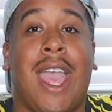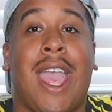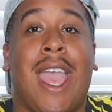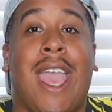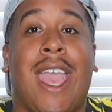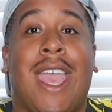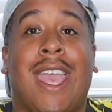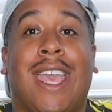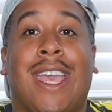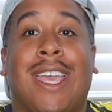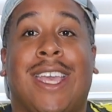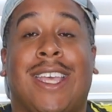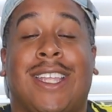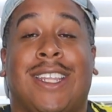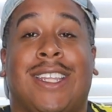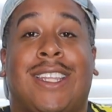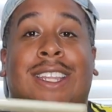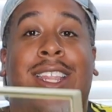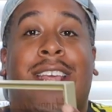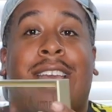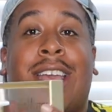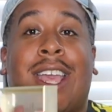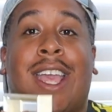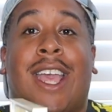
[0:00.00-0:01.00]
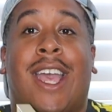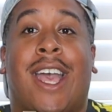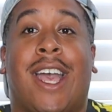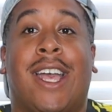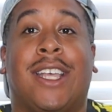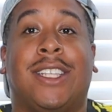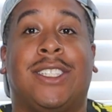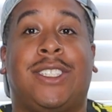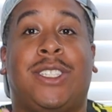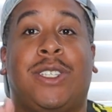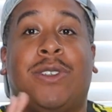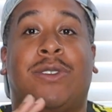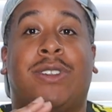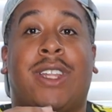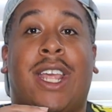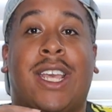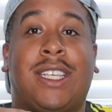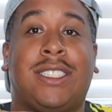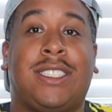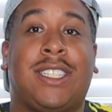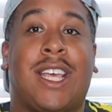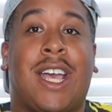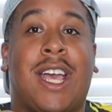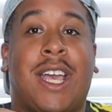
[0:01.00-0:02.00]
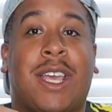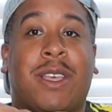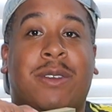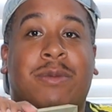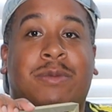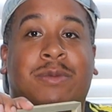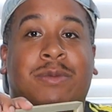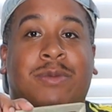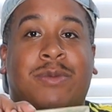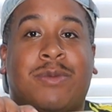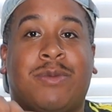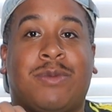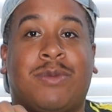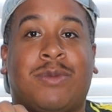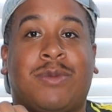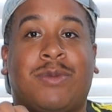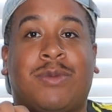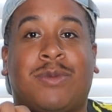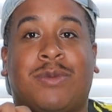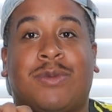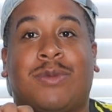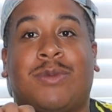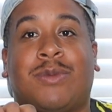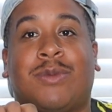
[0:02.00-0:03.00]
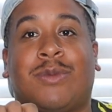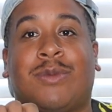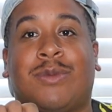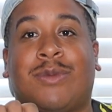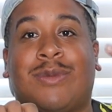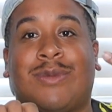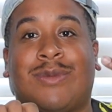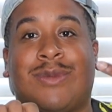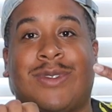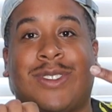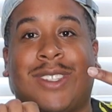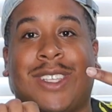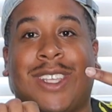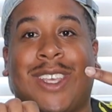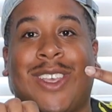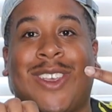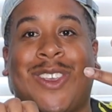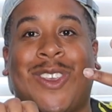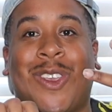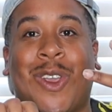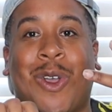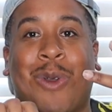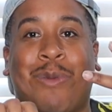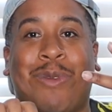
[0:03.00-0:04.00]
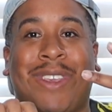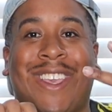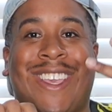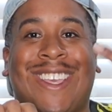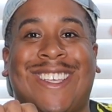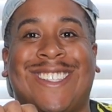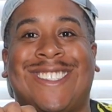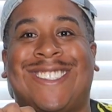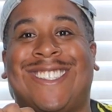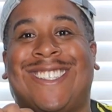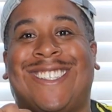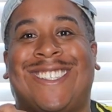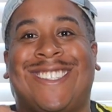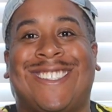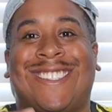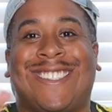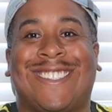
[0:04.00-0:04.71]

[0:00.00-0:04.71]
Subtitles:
And until next time, y'all be easy.